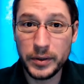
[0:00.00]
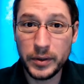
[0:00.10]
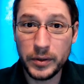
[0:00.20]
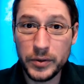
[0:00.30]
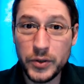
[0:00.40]

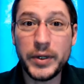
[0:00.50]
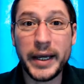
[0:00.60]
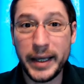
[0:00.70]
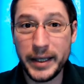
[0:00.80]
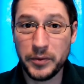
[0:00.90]
2
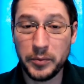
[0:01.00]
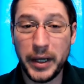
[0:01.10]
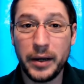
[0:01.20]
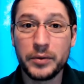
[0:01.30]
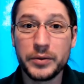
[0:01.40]
decades from
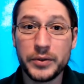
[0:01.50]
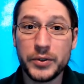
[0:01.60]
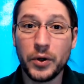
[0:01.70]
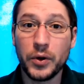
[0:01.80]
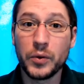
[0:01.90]
now.
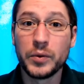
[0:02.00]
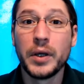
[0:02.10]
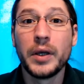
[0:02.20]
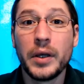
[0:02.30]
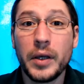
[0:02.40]
So
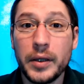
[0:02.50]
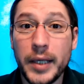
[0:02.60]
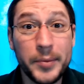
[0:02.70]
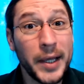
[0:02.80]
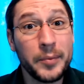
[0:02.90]

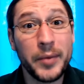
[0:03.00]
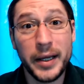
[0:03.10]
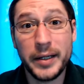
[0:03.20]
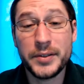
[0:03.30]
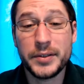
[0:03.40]
keep that in
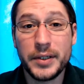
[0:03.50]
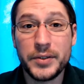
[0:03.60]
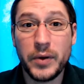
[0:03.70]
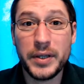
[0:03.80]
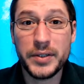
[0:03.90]
mind. It's
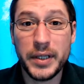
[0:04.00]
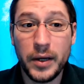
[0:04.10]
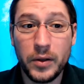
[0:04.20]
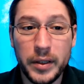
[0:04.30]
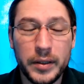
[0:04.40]
crazy
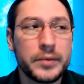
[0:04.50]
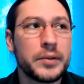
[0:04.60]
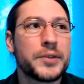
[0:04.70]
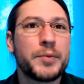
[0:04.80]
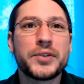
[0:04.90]
how,
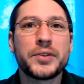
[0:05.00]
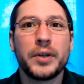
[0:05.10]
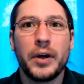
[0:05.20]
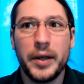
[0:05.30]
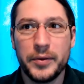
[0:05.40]
especially
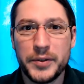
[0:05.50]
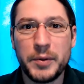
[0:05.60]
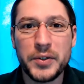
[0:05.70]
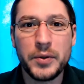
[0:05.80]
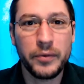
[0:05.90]

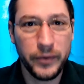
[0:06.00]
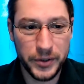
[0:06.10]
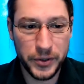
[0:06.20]
with fish.